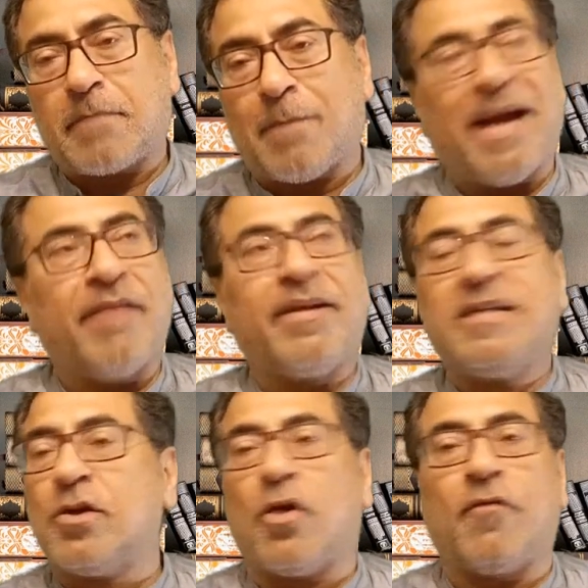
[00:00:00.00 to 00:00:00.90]
by
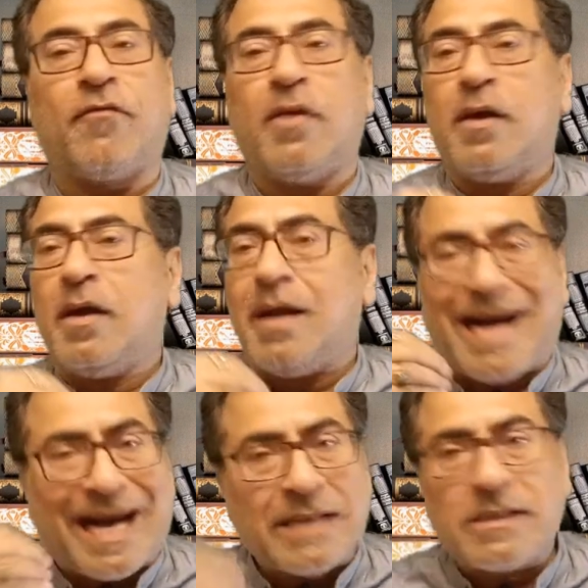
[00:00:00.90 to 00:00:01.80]
reason of
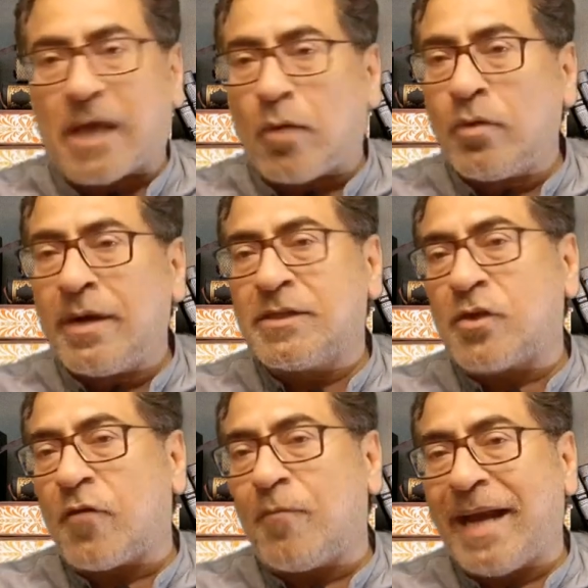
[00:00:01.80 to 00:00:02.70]

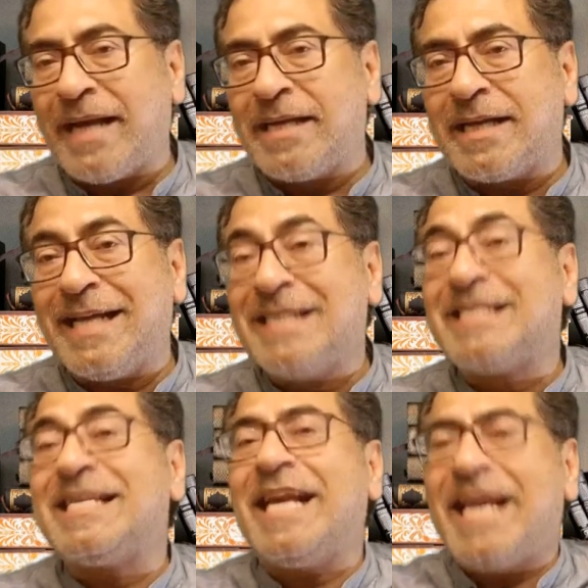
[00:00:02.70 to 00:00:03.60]
unsoundness of mind
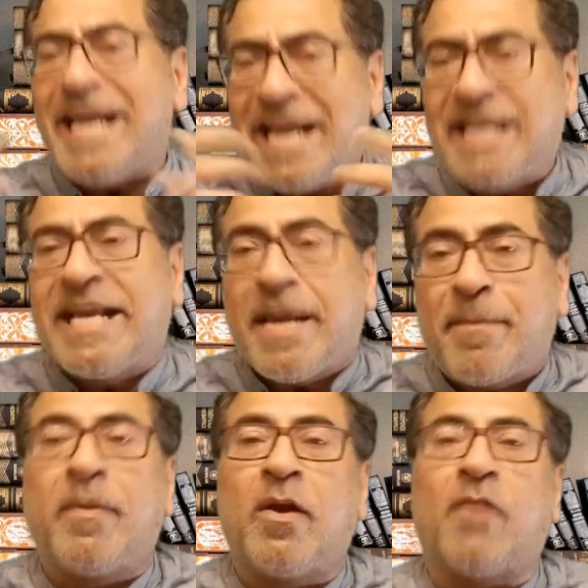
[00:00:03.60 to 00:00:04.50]
is
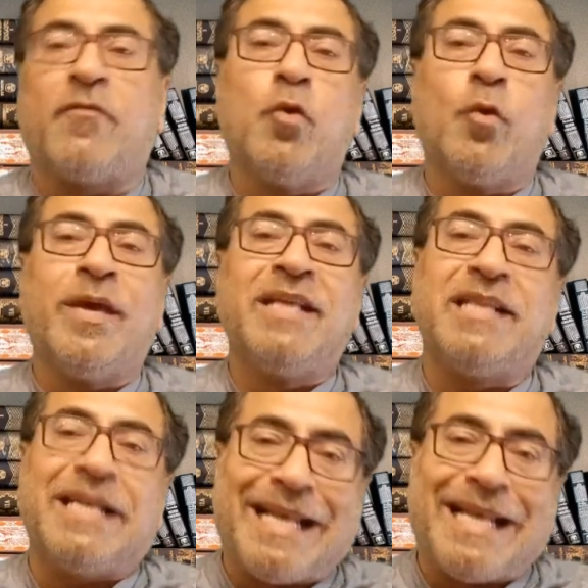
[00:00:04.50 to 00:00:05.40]
incapable of knowing
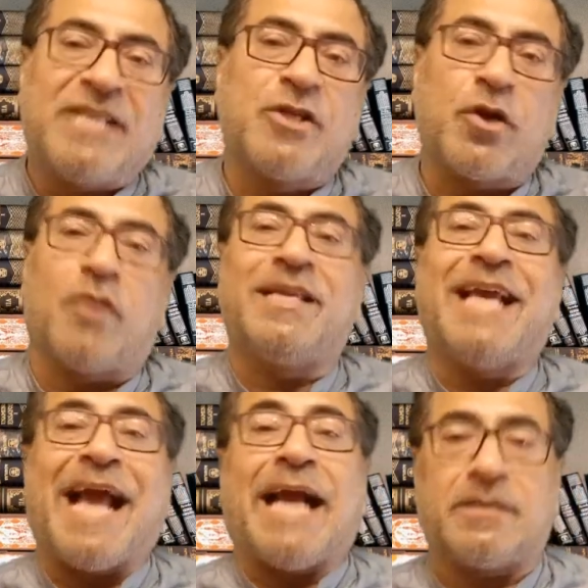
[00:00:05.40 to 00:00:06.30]
the nature of
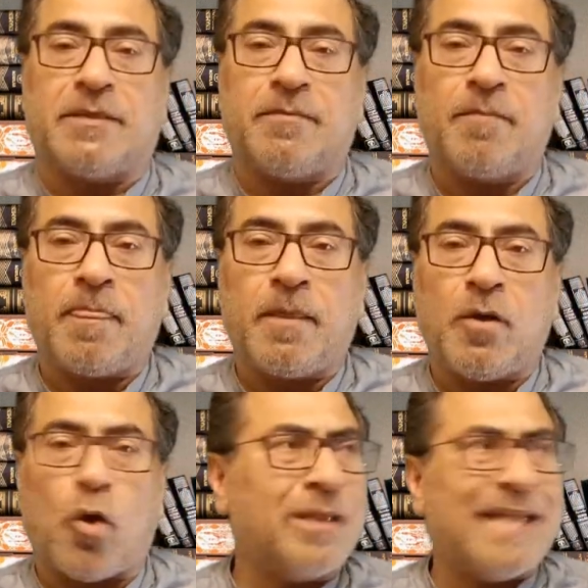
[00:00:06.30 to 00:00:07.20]
the act,
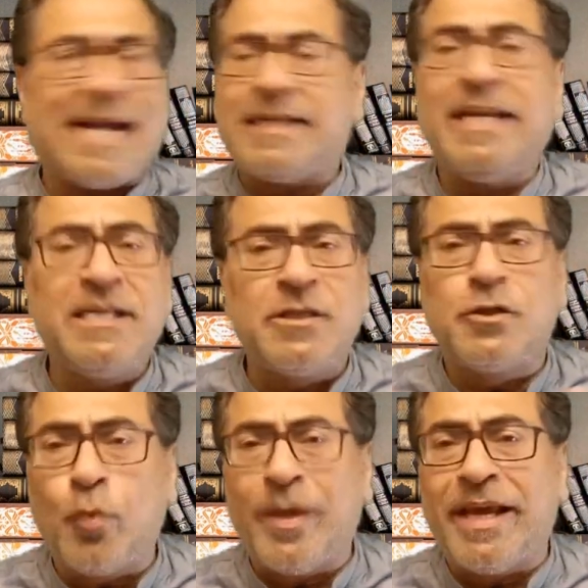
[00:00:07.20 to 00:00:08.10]
or that he is
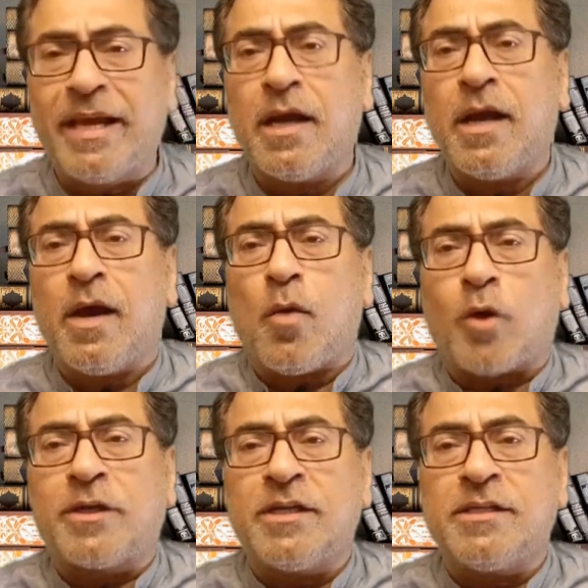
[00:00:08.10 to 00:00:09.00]
doing
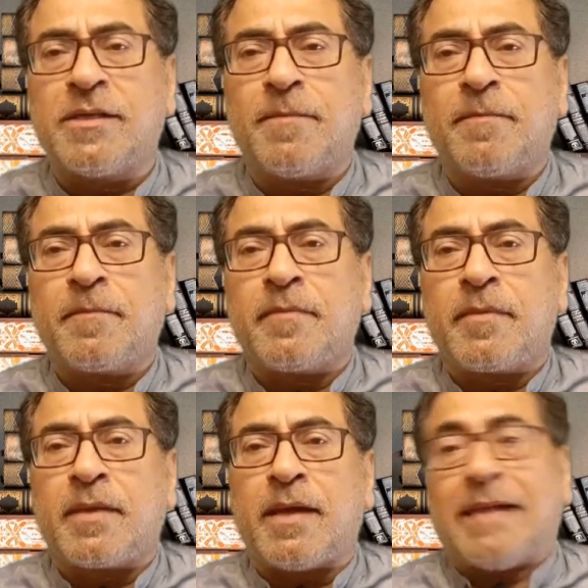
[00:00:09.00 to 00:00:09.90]
what is
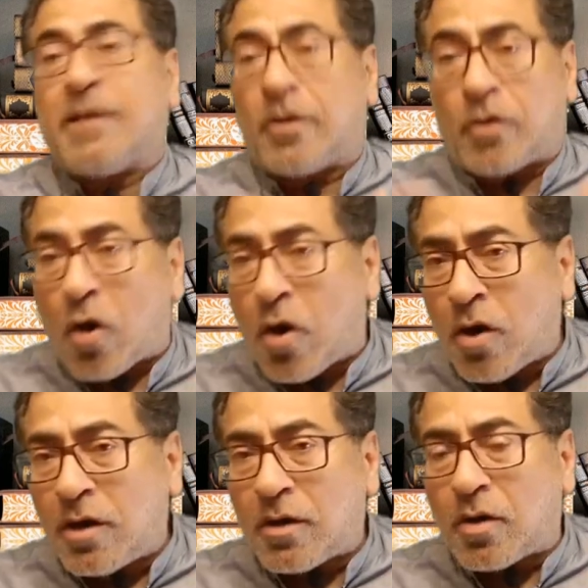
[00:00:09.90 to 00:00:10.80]
either
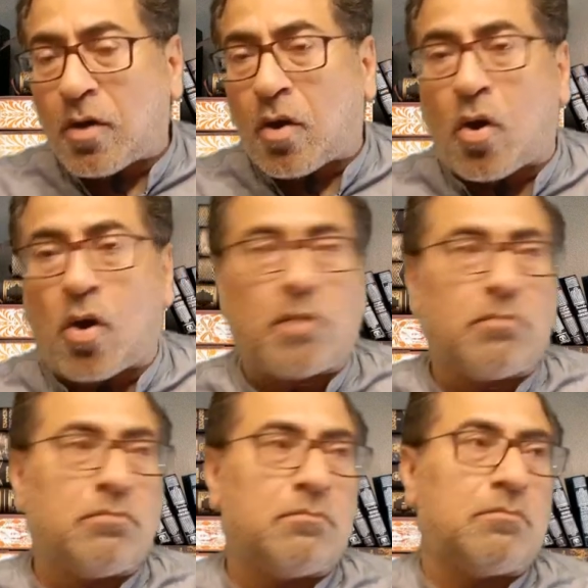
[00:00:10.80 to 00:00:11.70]
wrong
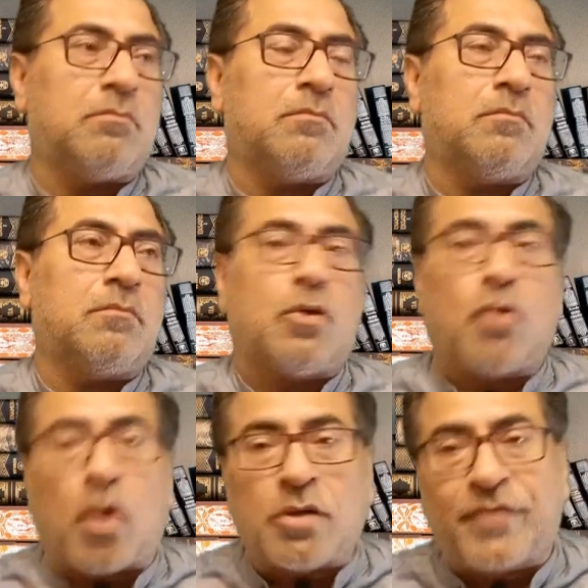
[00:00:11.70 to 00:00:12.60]
or
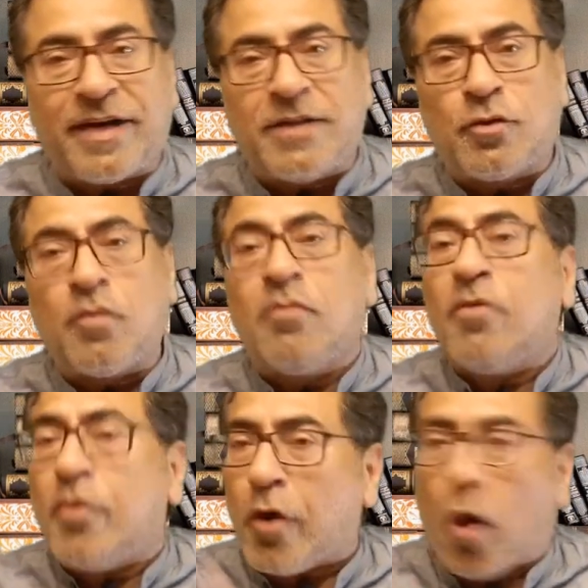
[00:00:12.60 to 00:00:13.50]
contrary to
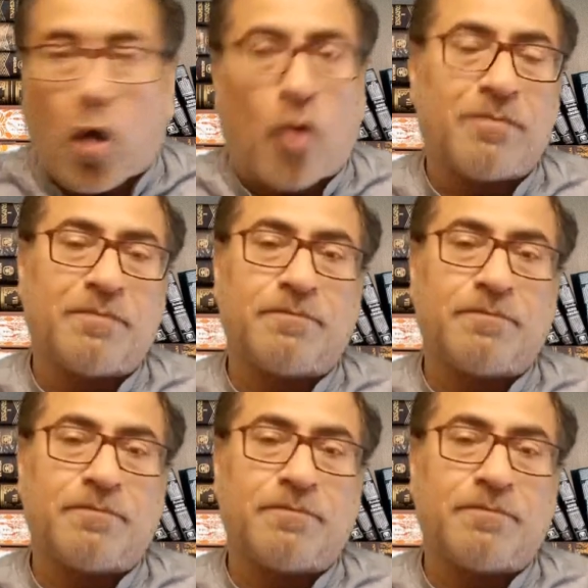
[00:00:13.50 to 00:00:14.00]
law.